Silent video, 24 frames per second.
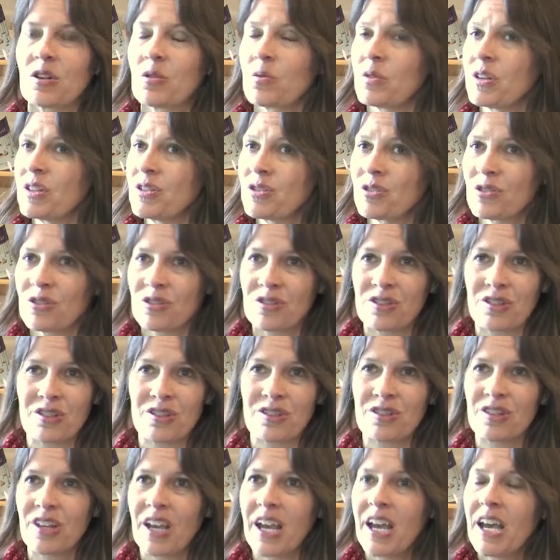our
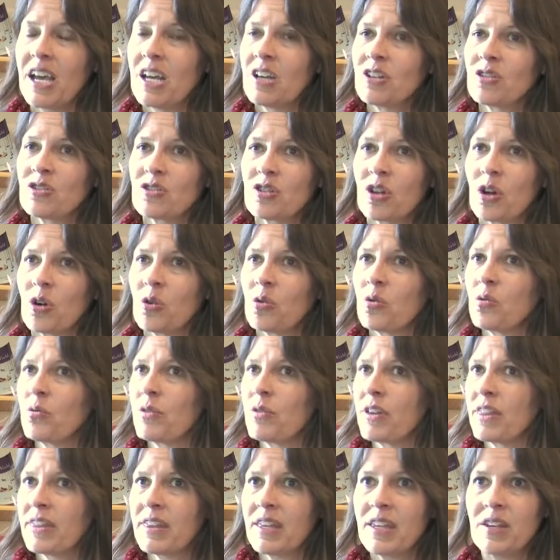resources. So
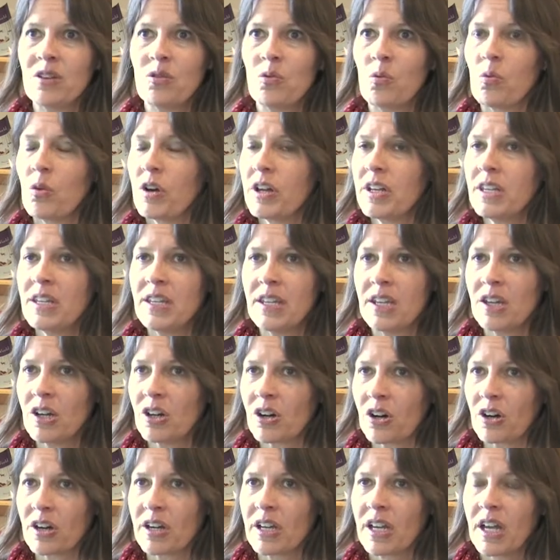within 1
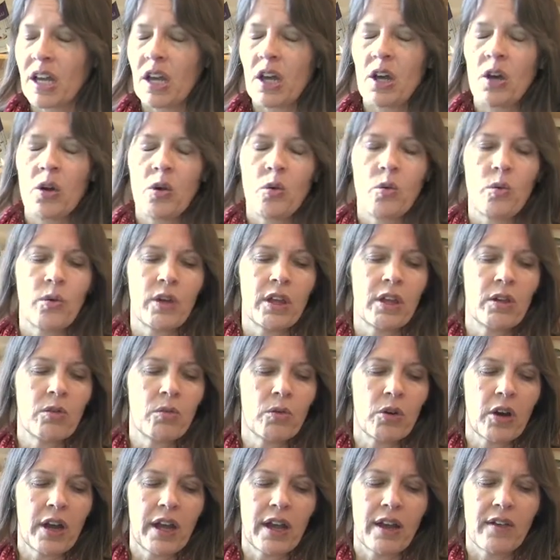year, we
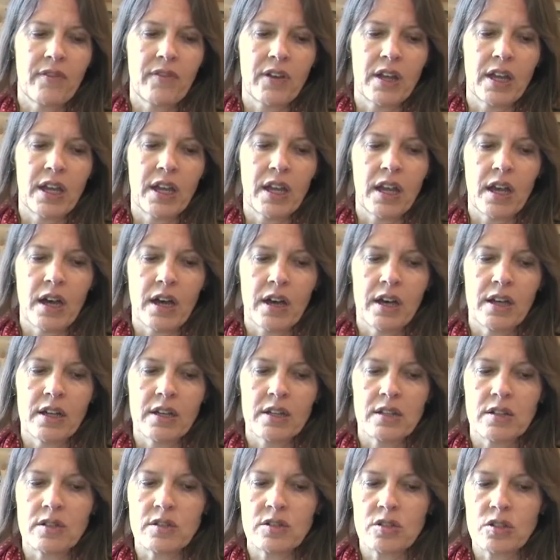were having
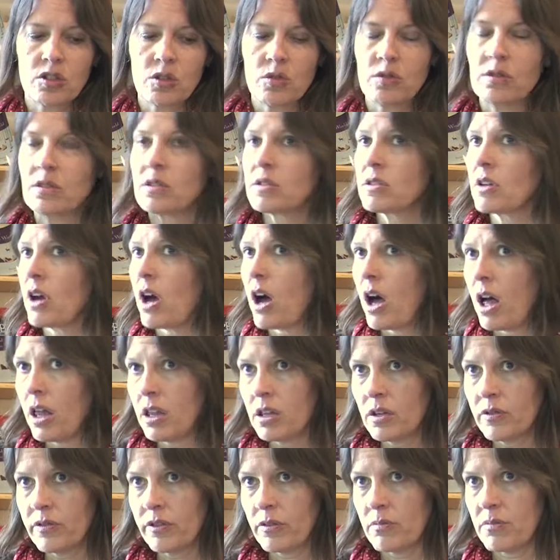students
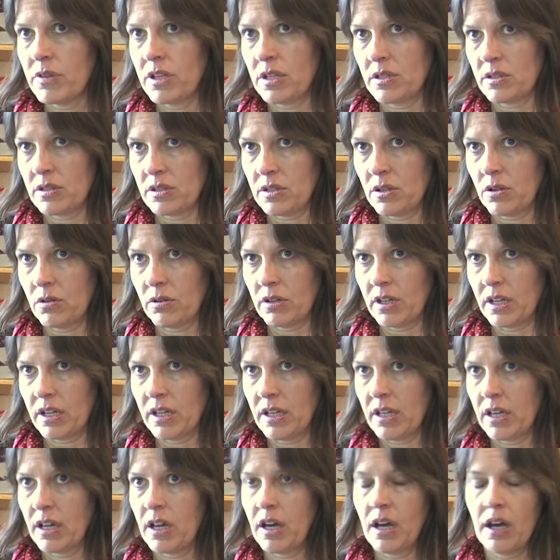all over
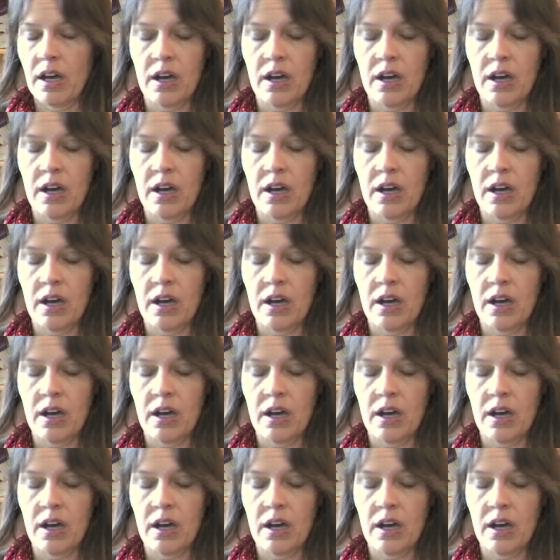Minnesota